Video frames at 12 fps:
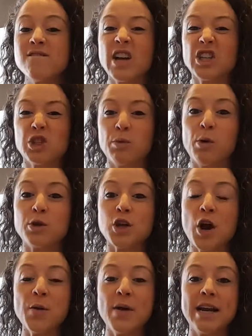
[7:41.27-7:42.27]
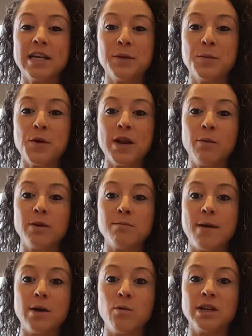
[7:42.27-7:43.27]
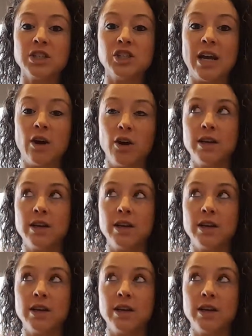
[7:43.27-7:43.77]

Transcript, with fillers: vegetables already in the morning with my one shake or